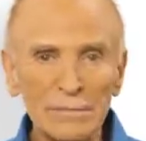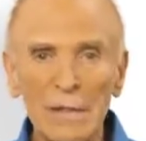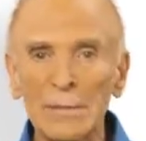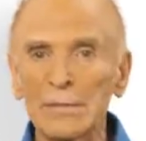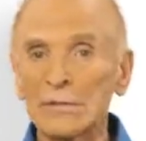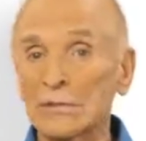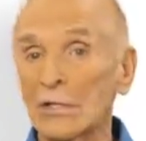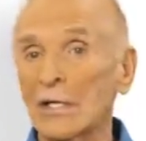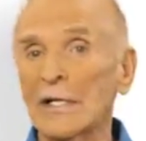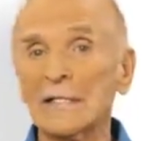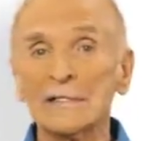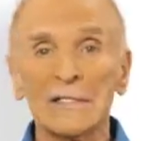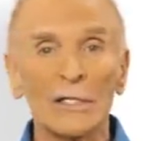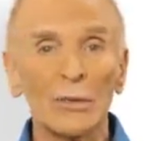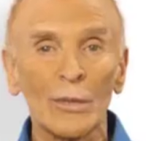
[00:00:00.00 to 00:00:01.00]
People start
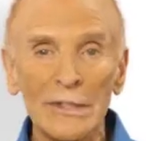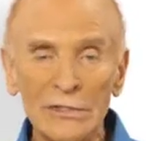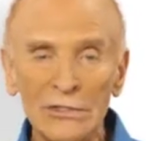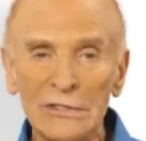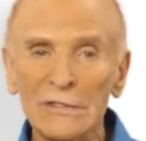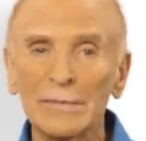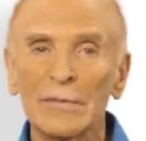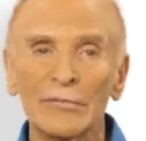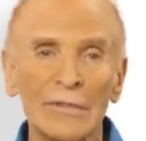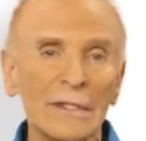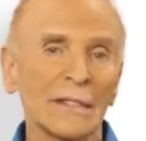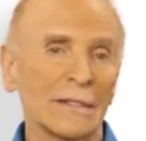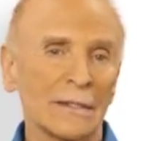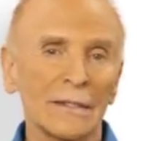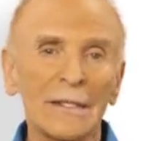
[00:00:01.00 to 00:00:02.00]
asking questions, but
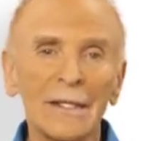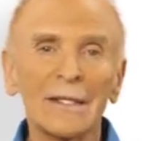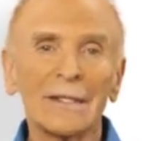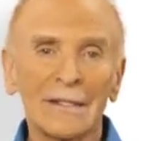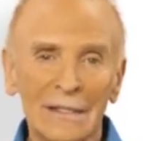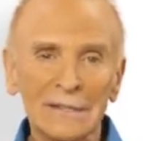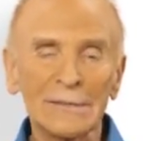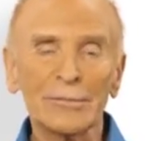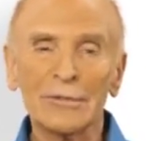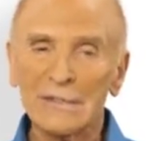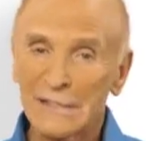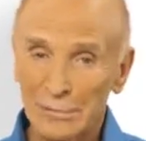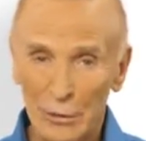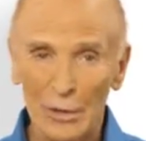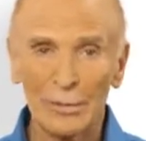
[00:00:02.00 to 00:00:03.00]
really, that's a pretty
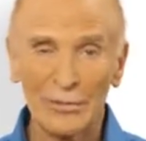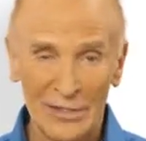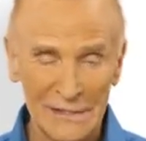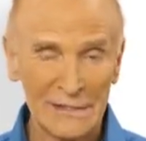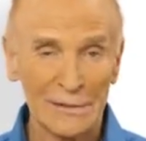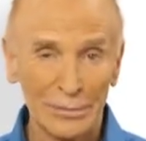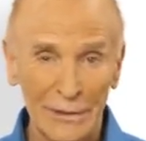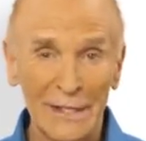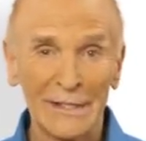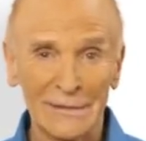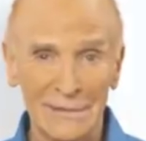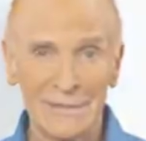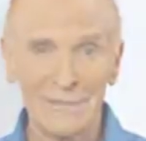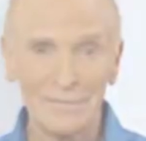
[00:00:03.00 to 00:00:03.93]
small price to pay, isn't